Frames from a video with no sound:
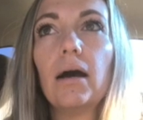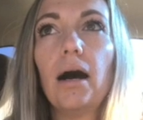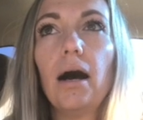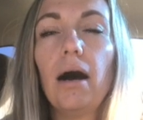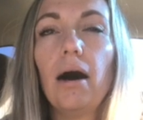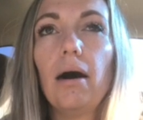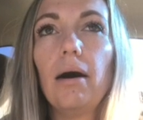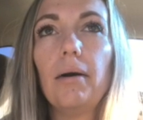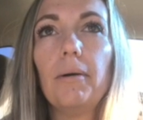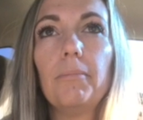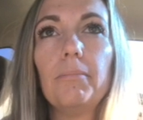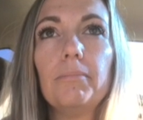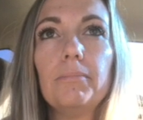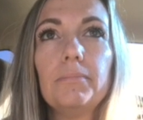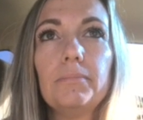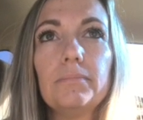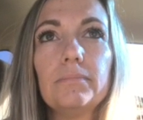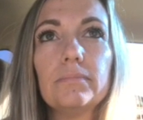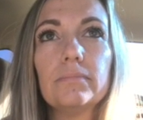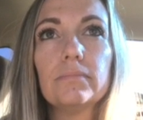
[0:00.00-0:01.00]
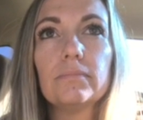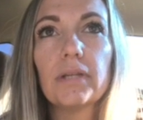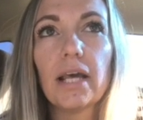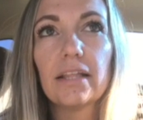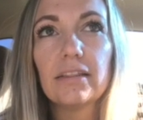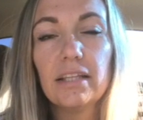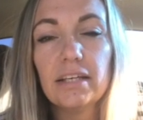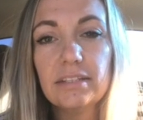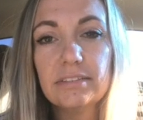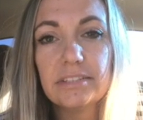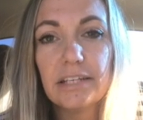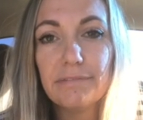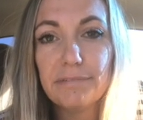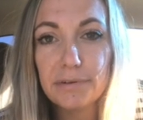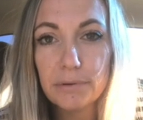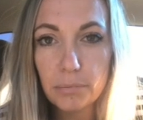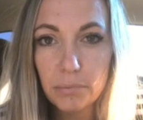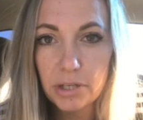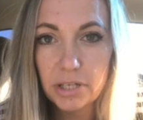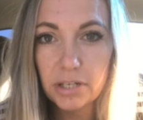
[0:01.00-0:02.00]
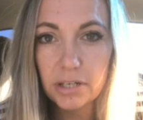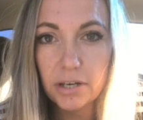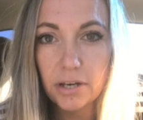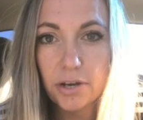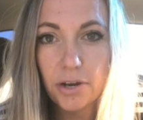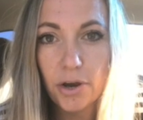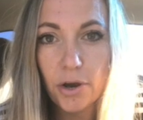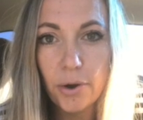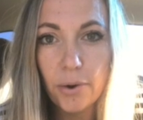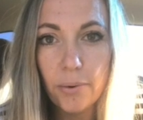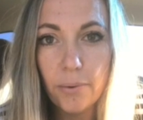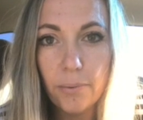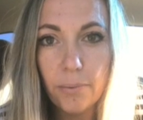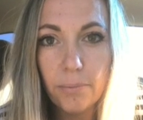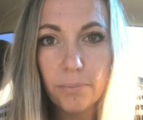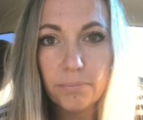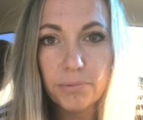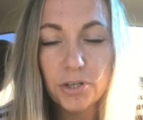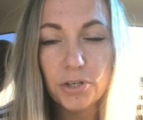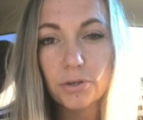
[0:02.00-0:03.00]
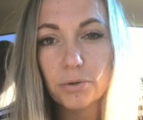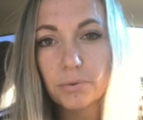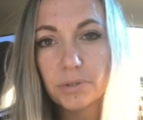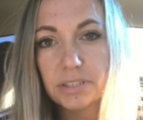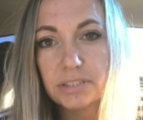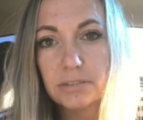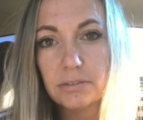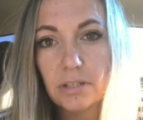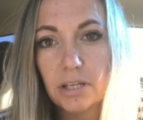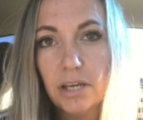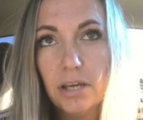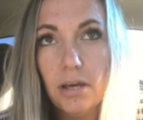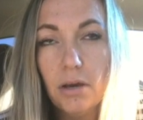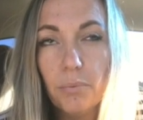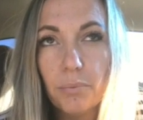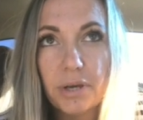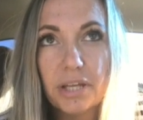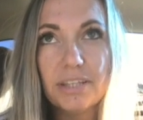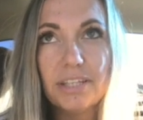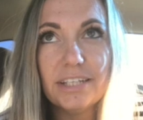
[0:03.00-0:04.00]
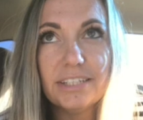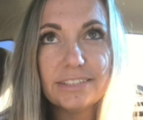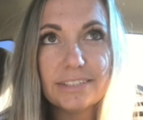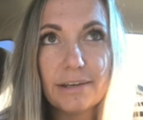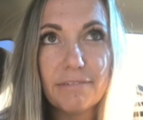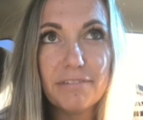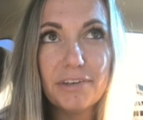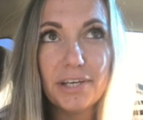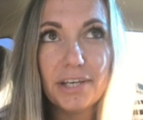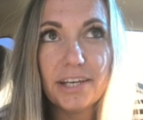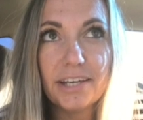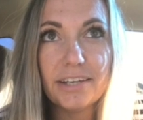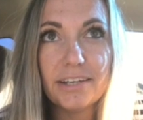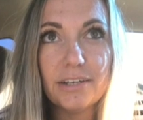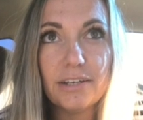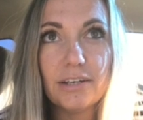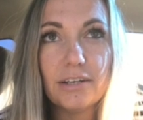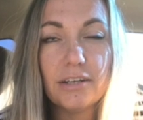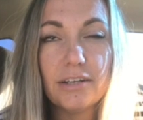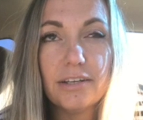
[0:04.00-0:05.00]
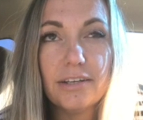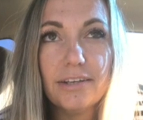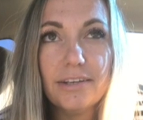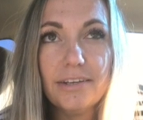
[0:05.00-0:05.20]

At Thanksgiving, we didn't know, we had Thanksgiving and